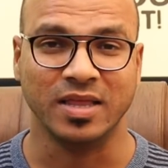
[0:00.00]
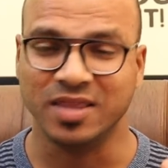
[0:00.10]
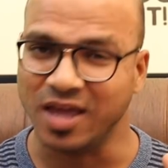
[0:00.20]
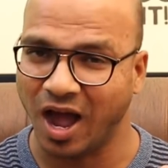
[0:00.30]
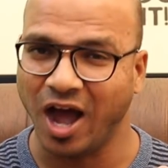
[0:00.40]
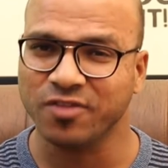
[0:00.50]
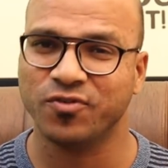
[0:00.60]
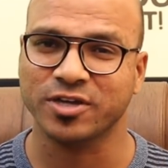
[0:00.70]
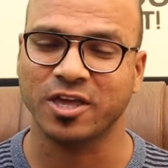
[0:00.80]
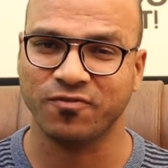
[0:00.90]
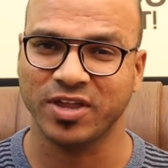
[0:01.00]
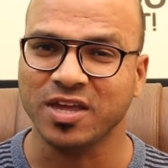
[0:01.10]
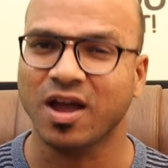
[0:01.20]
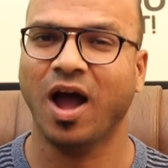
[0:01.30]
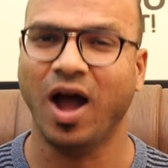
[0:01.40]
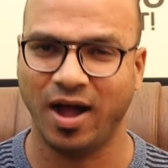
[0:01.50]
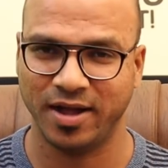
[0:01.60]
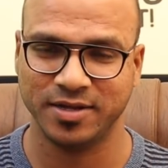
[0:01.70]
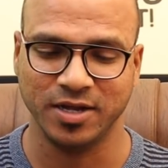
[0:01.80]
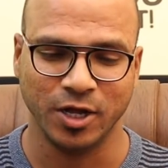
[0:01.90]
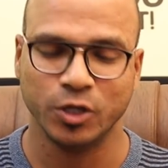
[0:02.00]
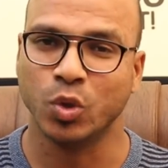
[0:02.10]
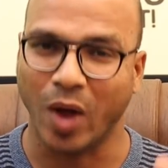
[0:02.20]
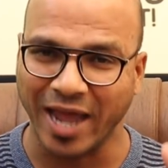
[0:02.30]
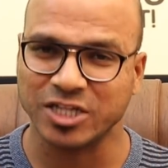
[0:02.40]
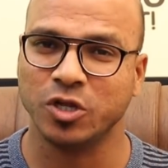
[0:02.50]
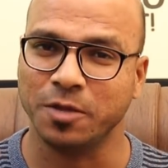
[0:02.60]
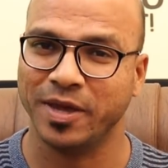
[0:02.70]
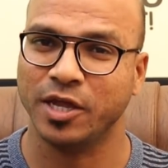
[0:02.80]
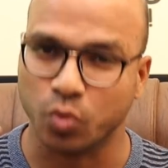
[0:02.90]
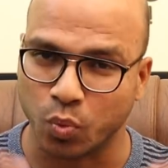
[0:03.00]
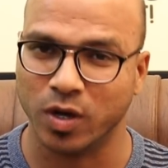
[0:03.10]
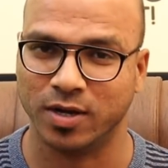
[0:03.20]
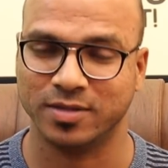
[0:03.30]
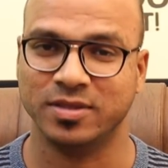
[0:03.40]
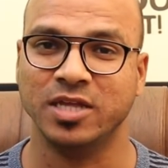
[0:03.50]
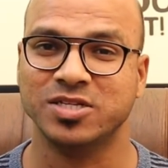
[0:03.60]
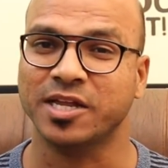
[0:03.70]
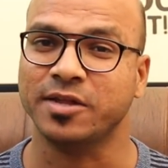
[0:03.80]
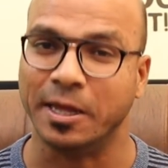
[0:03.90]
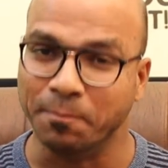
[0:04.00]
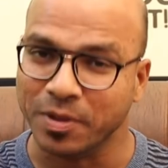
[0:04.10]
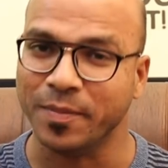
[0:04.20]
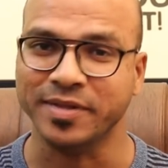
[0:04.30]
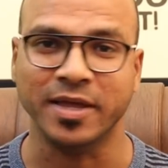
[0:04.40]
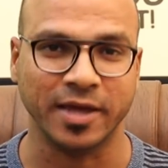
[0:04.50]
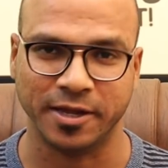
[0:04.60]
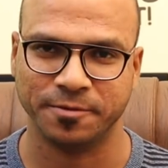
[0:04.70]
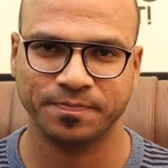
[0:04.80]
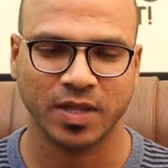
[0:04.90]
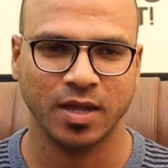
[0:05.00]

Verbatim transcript: they are working very hard to actually make it work. They started implementing it.